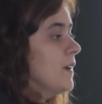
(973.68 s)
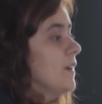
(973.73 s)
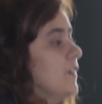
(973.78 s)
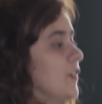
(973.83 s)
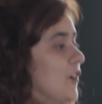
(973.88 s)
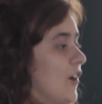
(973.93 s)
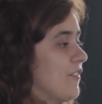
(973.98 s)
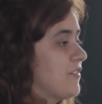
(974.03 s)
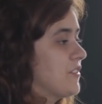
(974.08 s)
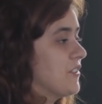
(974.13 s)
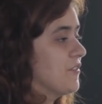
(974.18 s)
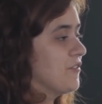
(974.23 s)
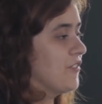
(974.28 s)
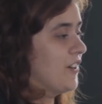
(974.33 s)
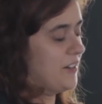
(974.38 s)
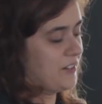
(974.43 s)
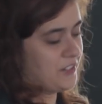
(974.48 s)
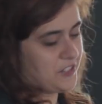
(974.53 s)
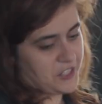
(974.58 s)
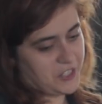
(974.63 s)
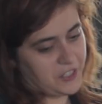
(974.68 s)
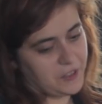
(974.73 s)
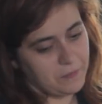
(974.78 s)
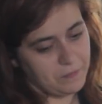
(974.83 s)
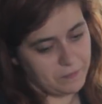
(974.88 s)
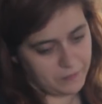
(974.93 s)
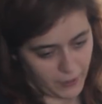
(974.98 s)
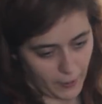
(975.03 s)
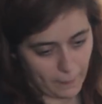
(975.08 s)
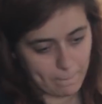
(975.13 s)
You have to define each key.
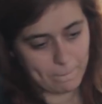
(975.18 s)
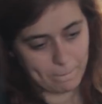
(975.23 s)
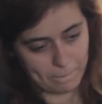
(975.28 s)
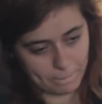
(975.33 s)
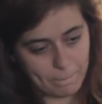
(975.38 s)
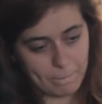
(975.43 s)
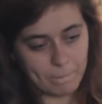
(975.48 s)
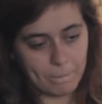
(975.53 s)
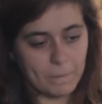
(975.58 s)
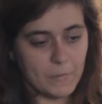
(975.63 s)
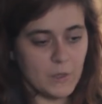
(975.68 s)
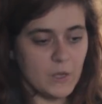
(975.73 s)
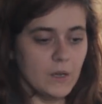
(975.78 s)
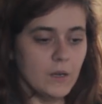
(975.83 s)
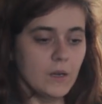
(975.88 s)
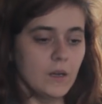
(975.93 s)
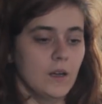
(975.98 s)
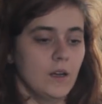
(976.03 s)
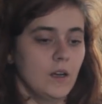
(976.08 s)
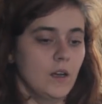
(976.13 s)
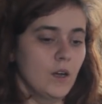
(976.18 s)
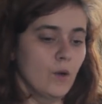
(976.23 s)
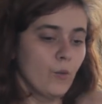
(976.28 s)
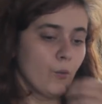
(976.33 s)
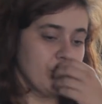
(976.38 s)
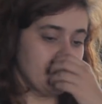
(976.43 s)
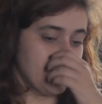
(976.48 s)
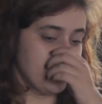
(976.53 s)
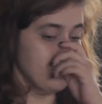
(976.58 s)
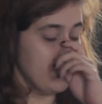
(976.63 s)
Yeah.
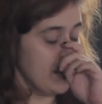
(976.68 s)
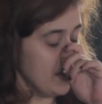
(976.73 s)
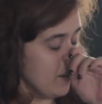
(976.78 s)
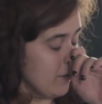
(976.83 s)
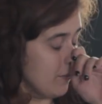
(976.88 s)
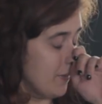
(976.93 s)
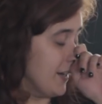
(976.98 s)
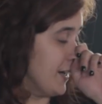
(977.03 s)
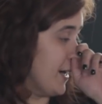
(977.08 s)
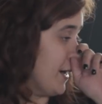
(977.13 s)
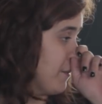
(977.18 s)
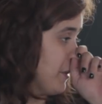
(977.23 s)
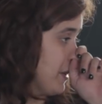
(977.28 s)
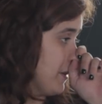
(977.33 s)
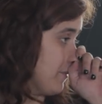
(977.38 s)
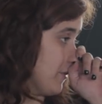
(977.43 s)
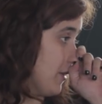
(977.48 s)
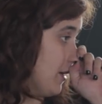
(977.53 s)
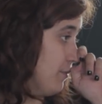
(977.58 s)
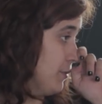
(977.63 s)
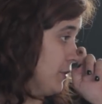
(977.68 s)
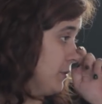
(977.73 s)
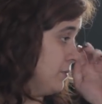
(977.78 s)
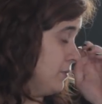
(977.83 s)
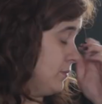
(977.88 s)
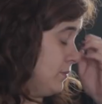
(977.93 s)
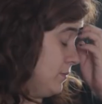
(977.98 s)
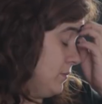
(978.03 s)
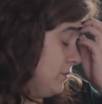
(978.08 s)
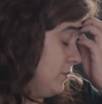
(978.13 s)
Which may or may not be a problem.
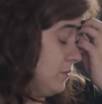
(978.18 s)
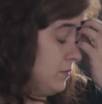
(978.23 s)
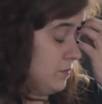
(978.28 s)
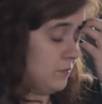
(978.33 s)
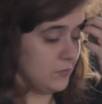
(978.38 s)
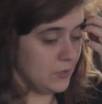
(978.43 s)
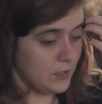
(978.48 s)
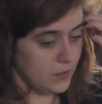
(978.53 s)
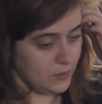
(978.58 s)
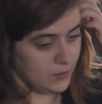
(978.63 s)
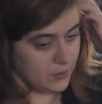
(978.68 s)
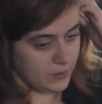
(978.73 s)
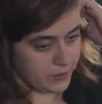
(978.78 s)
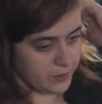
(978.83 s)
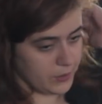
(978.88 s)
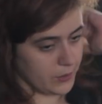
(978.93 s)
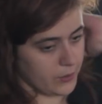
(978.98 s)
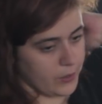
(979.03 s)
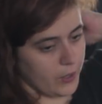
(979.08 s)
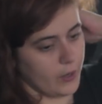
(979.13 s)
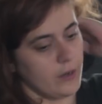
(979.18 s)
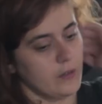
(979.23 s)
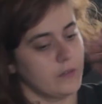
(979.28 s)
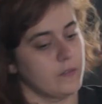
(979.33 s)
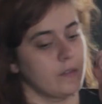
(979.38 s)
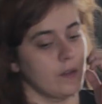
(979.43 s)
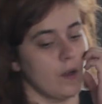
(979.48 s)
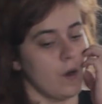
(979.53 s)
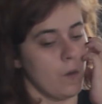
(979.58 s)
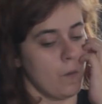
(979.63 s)
OK,
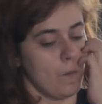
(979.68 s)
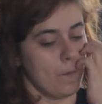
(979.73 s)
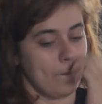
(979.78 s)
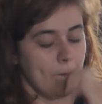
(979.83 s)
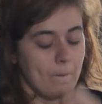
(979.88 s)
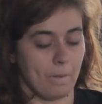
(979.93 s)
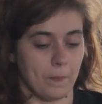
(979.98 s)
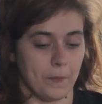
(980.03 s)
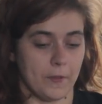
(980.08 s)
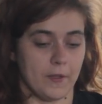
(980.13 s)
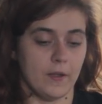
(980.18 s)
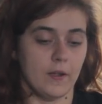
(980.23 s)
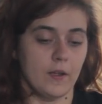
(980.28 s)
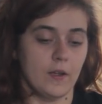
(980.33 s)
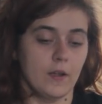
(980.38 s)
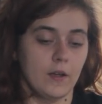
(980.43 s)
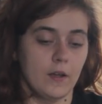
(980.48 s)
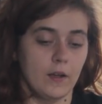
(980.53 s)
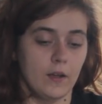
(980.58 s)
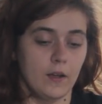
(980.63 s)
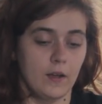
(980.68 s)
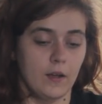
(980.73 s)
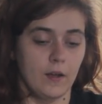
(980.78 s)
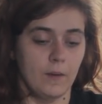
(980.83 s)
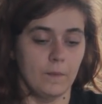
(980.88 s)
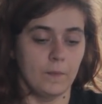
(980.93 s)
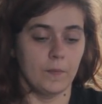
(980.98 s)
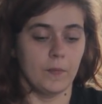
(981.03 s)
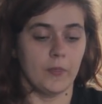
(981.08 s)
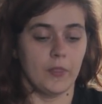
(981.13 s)
so
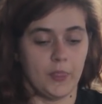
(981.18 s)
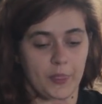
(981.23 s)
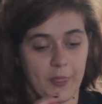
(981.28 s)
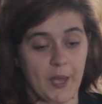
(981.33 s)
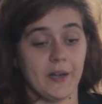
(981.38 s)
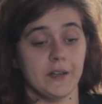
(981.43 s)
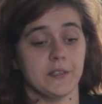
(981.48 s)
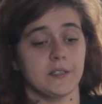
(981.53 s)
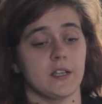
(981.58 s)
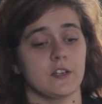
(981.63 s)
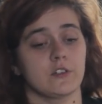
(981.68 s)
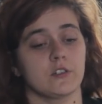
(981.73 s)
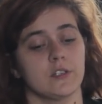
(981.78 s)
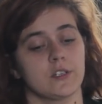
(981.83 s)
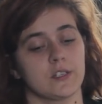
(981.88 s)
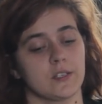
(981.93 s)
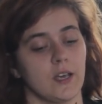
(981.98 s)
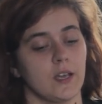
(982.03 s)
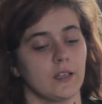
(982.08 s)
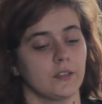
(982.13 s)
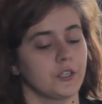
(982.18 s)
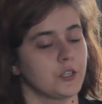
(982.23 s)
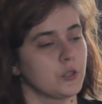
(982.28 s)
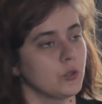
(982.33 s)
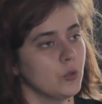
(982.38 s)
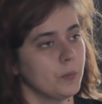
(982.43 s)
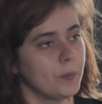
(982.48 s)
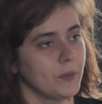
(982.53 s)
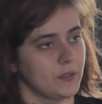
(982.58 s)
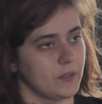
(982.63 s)
that is actually slightly
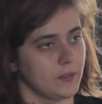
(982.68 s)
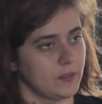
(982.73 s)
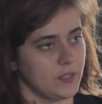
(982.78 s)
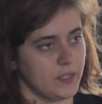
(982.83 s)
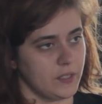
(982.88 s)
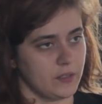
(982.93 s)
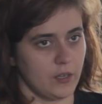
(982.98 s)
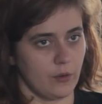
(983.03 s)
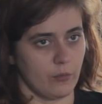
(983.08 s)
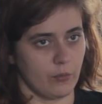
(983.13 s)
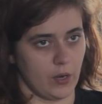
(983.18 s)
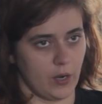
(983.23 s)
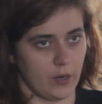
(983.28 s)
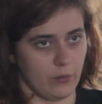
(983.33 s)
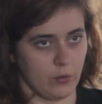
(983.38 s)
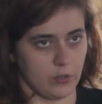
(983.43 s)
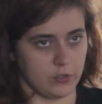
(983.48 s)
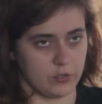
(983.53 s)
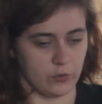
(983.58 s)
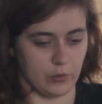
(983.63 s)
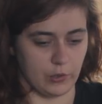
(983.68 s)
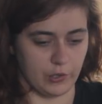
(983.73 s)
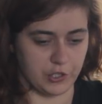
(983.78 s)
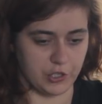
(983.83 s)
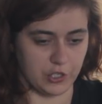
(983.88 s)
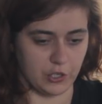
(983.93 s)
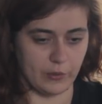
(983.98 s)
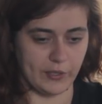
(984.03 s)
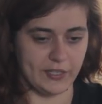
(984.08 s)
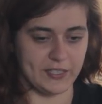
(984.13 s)
cool. But the thing that I also want to
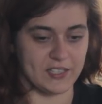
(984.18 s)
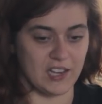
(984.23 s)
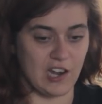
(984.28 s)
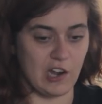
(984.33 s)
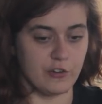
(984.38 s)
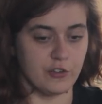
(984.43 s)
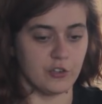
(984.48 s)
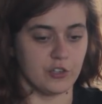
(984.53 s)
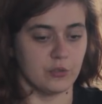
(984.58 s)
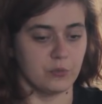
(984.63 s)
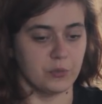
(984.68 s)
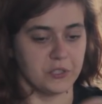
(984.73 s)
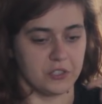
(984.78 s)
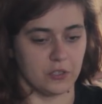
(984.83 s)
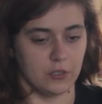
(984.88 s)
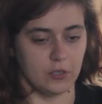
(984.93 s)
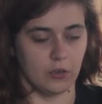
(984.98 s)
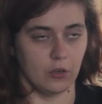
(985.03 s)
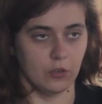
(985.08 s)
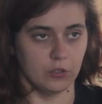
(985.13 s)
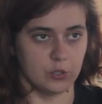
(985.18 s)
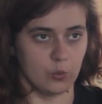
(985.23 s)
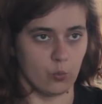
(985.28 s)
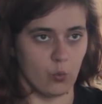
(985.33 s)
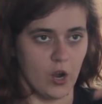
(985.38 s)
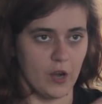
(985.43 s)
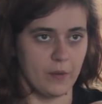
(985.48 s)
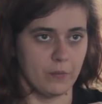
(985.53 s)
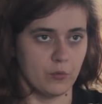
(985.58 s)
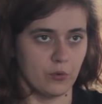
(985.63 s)
show is how you can return only
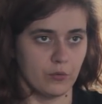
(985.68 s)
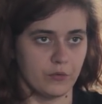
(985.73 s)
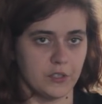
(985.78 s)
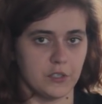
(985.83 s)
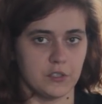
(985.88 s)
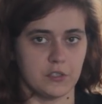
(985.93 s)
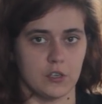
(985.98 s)
one movie.